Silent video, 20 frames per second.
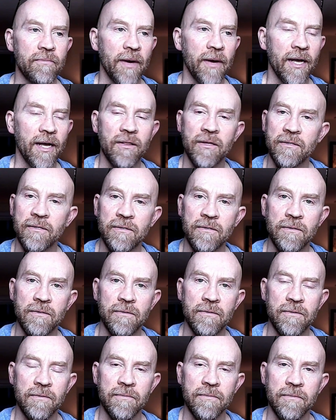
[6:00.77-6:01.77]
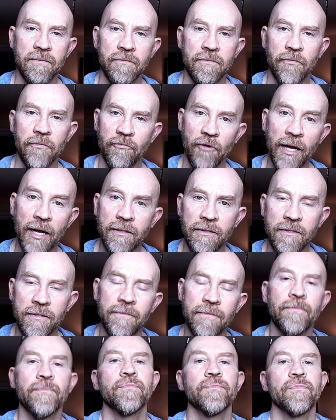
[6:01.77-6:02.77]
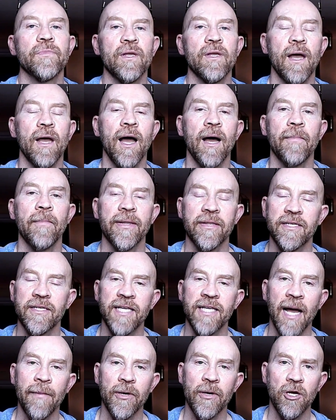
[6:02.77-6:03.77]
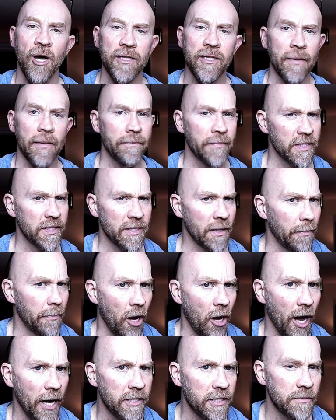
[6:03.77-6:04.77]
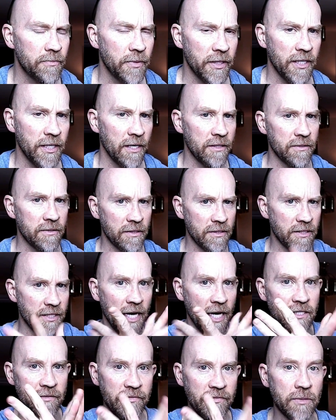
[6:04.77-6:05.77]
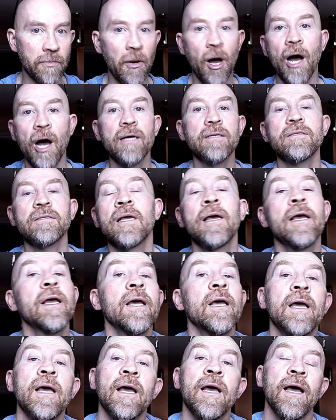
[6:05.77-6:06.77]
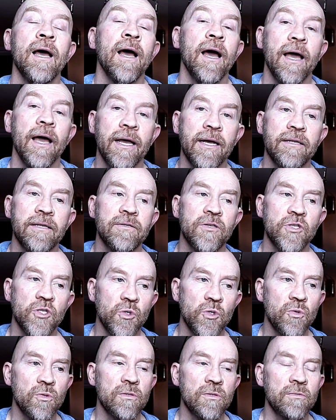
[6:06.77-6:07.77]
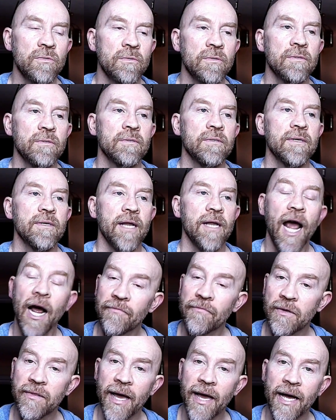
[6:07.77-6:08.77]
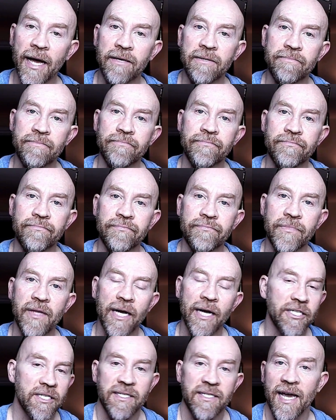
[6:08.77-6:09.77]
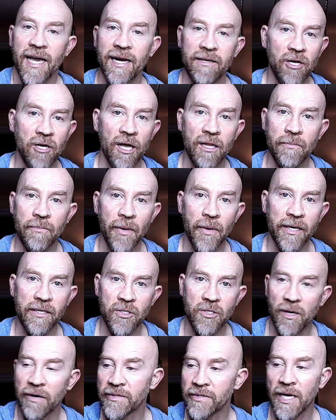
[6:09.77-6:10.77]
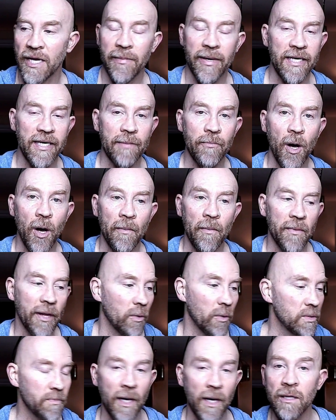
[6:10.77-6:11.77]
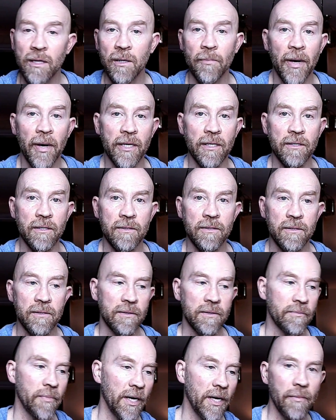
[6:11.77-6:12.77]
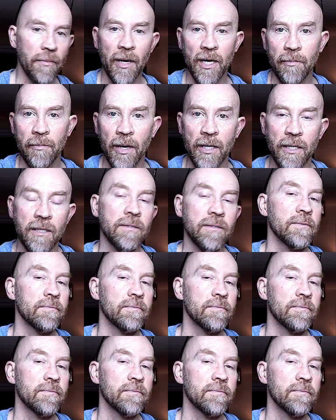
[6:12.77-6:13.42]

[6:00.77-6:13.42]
my little friend. At the time, we called him Mr. Paws because of the size of his paws. And soon after that, I just started calling him Buddy. So every time I came home, I'm like, where's my little buddy? Buddy, Buddy, Buddy.